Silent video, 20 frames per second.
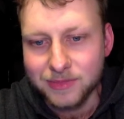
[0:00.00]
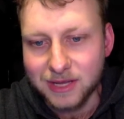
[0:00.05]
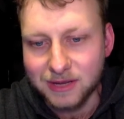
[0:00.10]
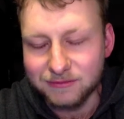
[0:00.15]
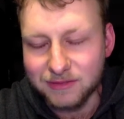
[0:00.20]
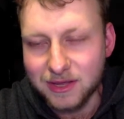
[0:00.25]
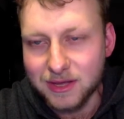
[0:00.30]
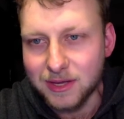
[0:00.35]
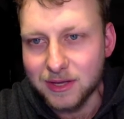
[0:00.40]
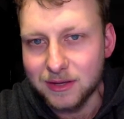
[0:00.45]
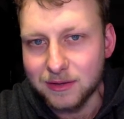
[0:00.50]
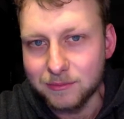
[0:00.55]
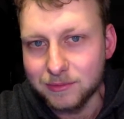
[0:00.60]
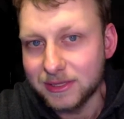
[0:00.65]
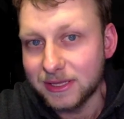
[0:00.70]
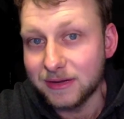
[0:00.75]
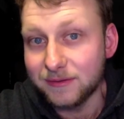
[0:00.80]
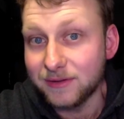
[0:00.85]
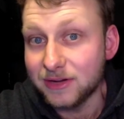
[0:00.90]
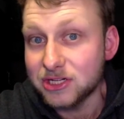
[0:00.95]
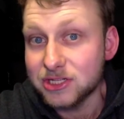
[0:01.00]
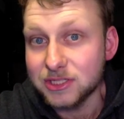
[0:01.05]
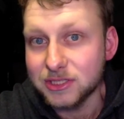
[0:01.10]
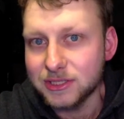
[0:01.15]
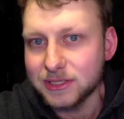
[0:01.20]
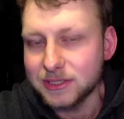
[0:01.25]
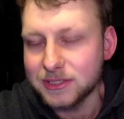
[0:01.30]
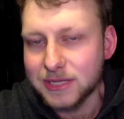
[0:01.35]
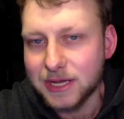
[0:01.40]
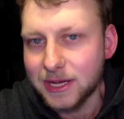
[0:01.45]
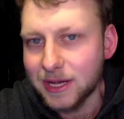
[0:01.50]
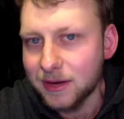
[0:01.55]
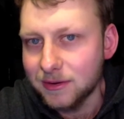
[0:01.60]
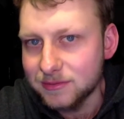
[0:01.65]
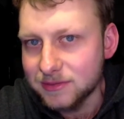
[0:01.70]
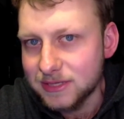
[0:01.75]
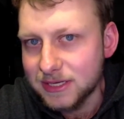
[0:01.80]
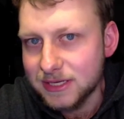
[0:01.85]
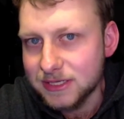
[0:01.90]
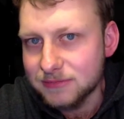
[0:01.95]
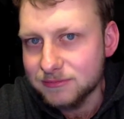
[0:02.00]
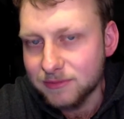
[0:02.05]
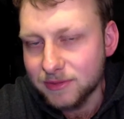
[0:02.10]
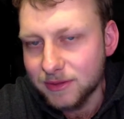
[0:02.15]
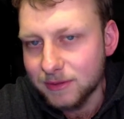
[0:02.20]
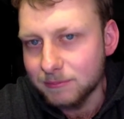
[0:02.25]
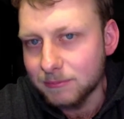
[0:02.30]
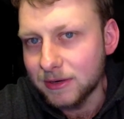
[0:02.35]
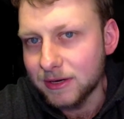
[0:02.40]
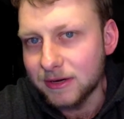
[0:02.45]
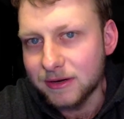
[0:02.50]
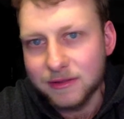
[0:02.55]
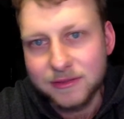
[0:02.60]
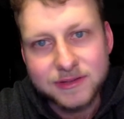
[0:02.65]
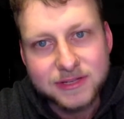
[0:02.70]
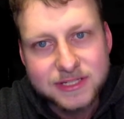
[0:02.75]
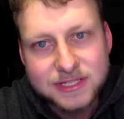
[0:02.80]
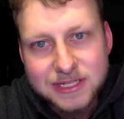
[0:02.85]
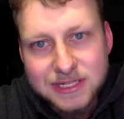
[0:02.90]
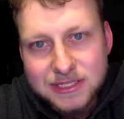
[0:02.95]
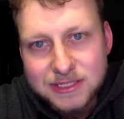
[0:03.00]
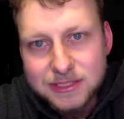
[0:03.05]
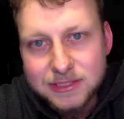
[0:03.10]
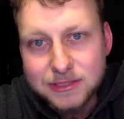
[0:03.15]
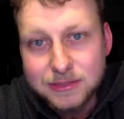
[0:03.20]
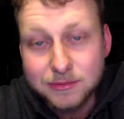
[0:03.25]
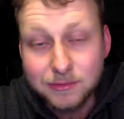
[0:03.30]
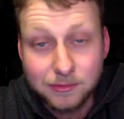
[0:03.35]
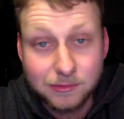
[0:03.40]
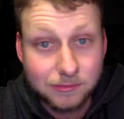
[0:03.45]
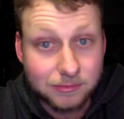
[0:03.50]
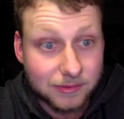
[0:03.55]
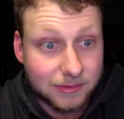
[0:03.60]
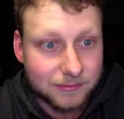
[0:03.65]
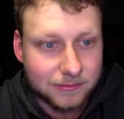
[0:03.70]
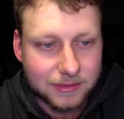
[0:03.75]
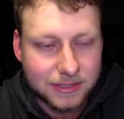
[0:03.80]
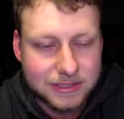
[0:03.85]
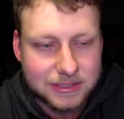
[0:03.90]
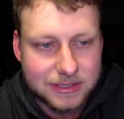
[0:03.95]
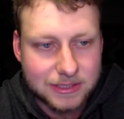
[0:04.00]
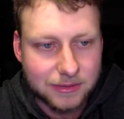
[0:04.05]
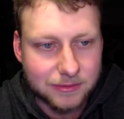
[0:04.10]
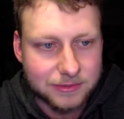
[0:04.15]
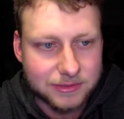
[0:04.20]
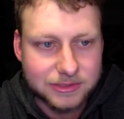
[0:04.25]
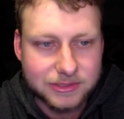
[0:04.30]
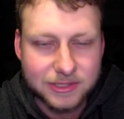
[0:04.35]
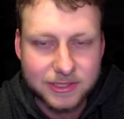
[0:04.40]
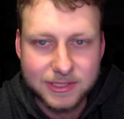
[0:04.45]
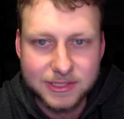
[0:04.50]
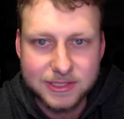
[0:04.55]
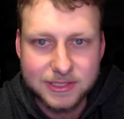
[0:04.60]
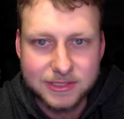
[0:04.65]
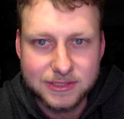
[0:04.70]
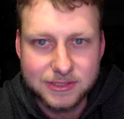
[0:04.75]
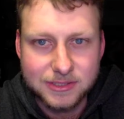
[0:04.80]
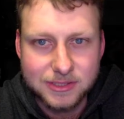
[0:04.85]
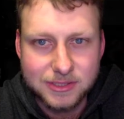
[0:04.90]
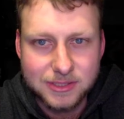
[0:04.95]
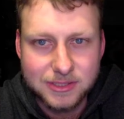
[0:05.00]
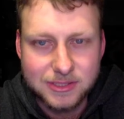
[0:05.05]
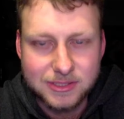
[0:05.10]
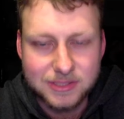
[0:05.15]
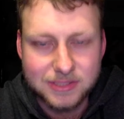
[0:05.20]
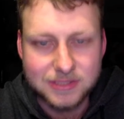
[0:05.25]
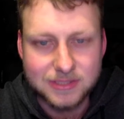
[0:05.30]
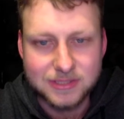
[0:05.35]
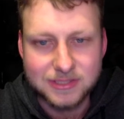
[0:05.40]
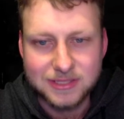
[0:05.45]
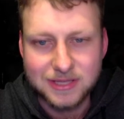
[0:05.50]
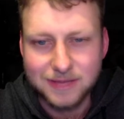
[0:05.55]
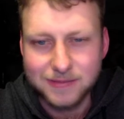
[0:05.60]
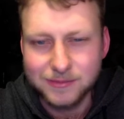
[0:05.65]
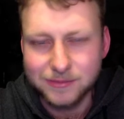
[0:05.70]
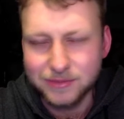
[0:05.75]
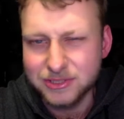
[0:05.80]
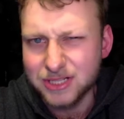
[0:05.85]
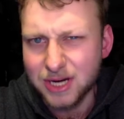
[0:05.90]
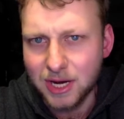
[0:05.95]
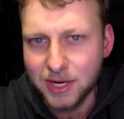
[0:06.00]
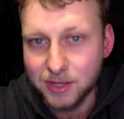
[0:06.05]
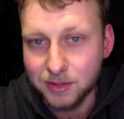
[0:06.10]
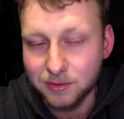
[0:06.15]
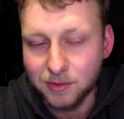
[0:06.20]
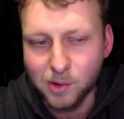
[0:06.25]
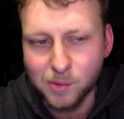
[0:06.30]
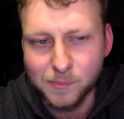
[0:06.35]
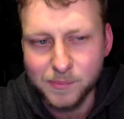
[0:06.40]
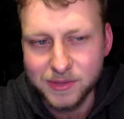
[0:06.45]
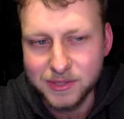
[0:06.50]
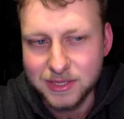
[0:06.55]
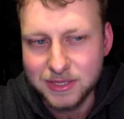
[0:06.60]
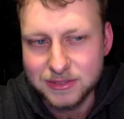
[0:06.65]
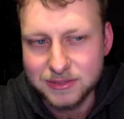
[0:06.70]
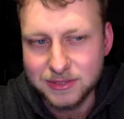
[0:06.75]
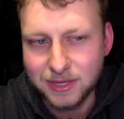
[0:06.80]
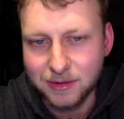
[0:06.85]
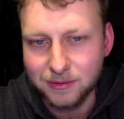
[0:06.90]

if they when they eventually take out Diaz by the end of the season, or if, unless he goes into the season season seven, which I hope he doesn't.